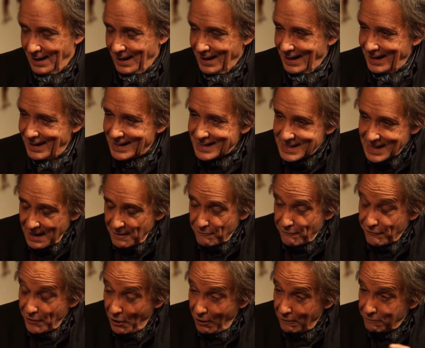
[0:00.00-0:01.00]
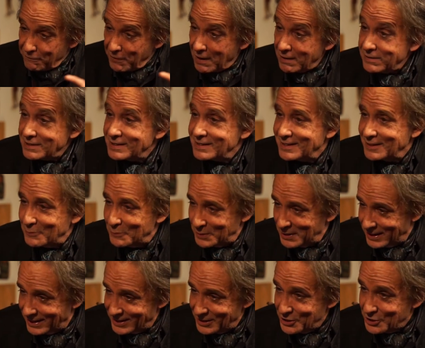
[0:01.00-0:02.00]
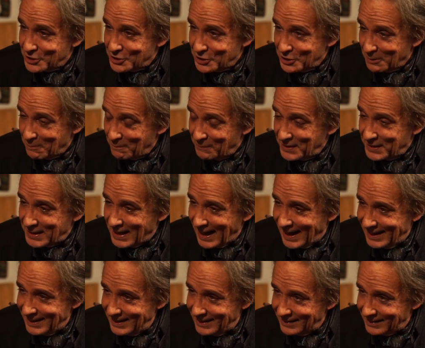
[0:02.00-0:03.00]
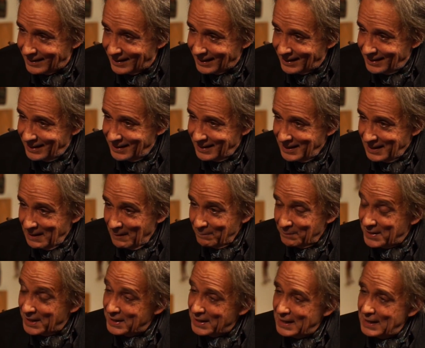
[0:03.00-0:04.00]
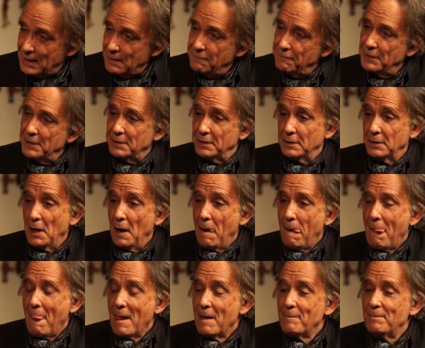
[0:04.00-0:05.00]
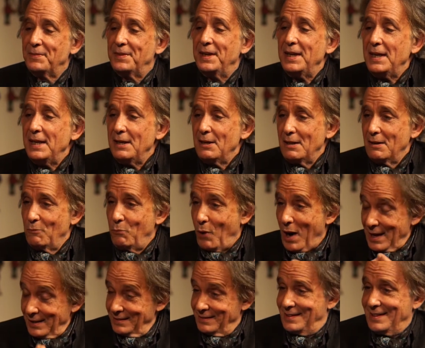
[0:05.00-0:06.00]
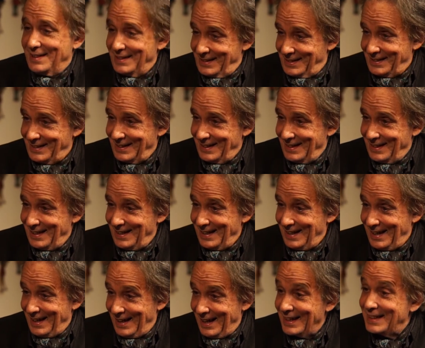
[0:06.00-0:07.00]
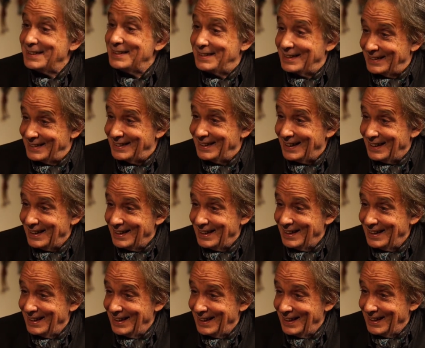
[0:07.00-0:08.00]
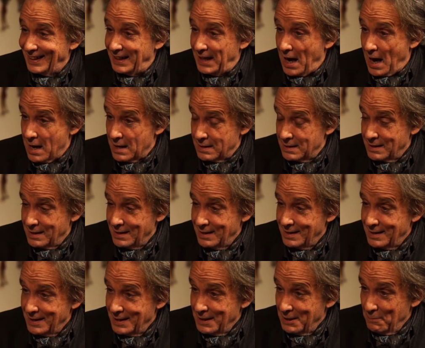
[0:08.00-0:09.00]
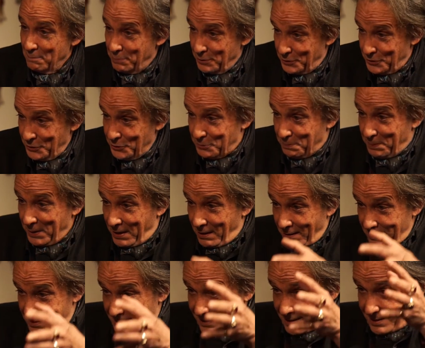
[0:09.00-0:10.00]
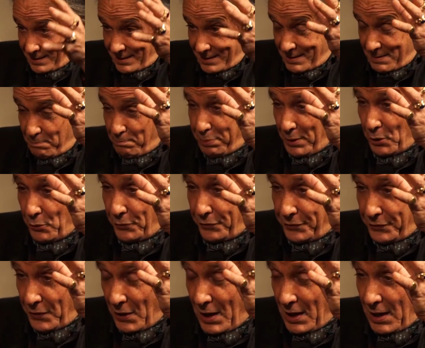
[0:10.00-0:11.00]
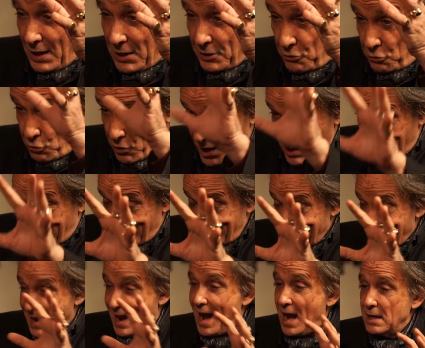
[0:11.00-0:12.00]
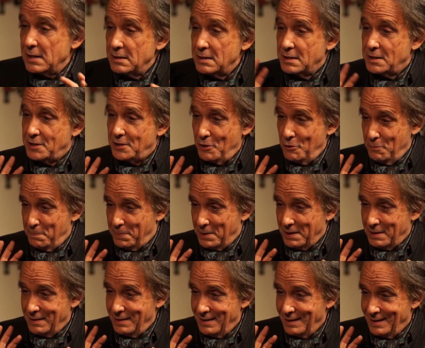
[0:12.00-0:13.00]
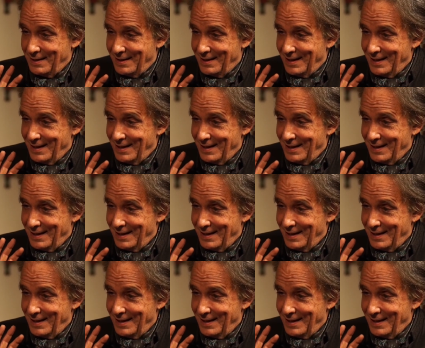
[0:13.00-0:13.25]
is a far vaster relationship than anything that even the wildest ecstasy can produce because it is both drunken and sober. Mm -hmm.